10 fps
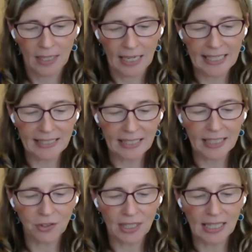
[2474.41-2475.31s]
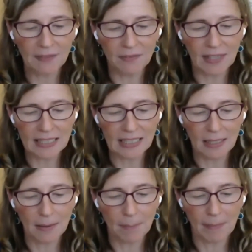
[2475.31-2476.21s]
It is clear that a given
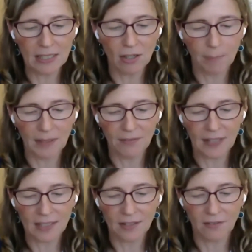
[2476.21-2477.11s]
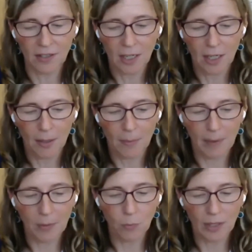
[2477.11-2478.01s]
vaccine might not be effective,
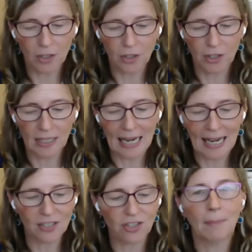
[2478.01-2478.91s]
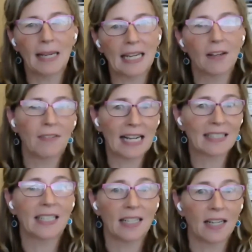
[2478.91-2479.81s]
but what could actually make a
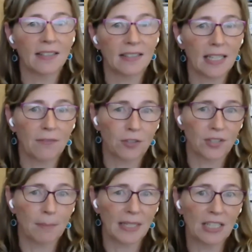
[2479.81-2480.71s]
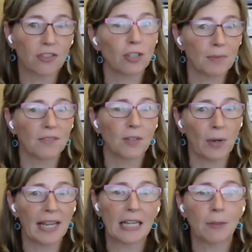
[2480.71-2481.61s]
vaccine unsafe for somebody in terms of the
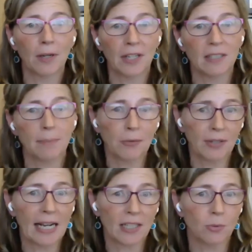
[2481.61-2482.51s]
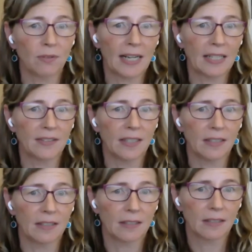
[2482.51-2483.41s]
way their bodies might react to a vaccine?